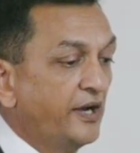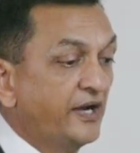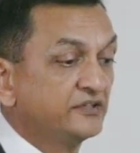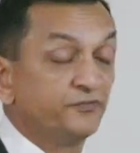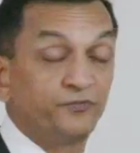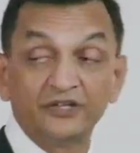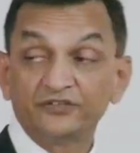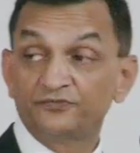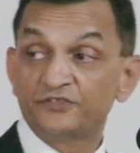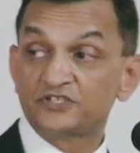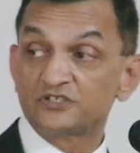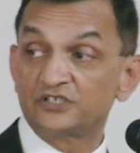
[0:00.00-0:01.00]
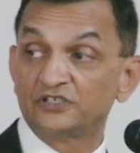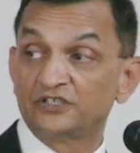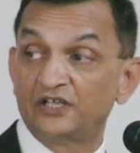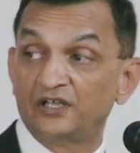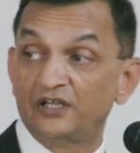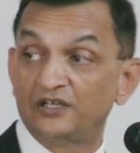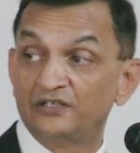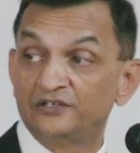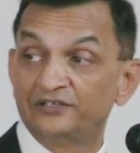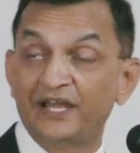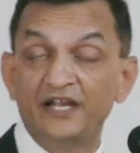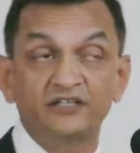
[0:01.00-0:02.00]
And the one which is in
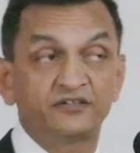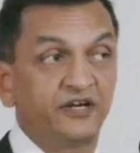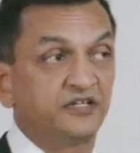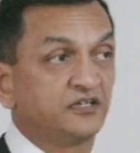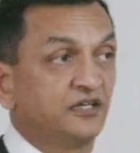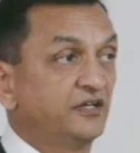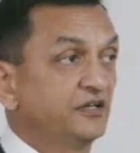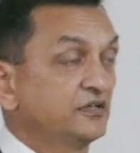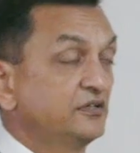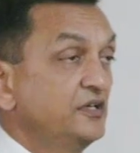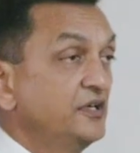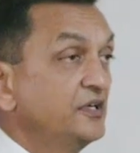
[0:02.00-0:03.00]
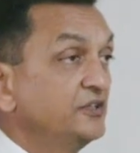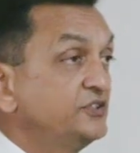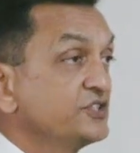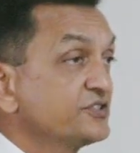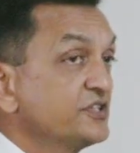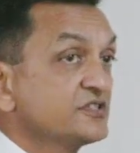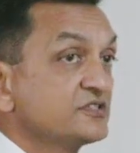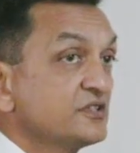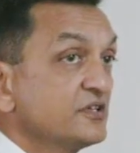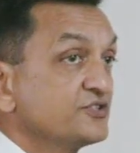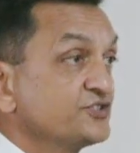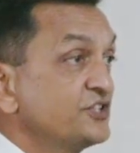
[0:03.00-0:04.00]
the light red color, this
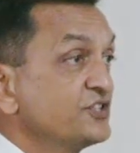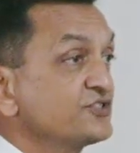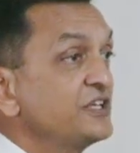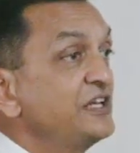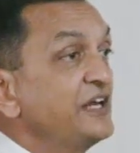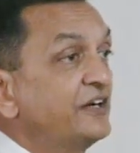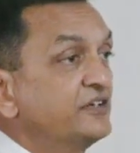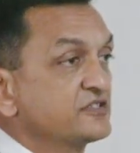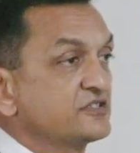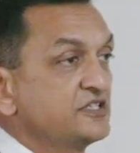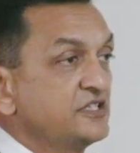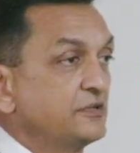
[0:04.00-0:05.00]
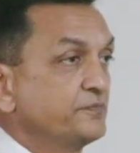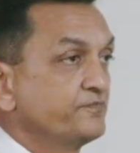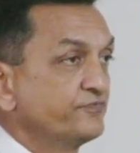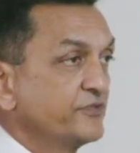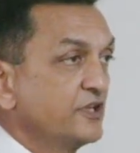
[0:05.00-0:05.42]
is seasonally under sea.